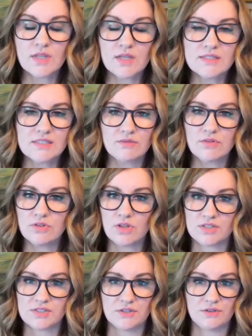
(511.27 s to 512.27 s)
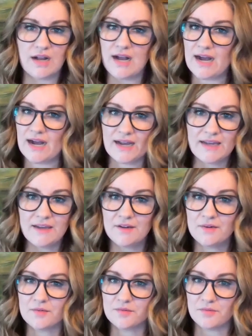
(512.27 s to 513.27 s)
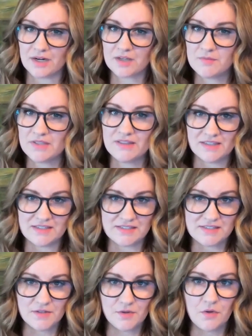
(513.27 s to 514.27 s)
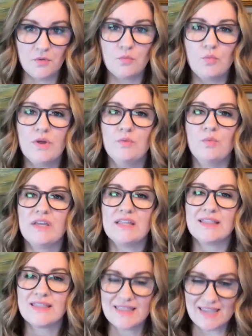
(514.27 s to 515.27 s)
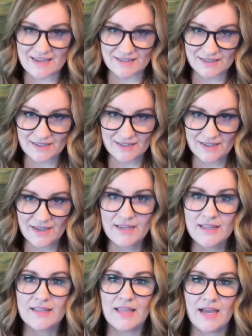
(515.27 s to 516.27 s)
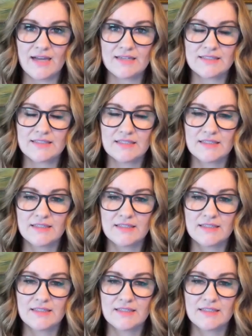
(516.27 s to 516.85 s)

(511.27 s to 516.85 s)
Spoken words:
Civil lawsuit, I recommend this when we think that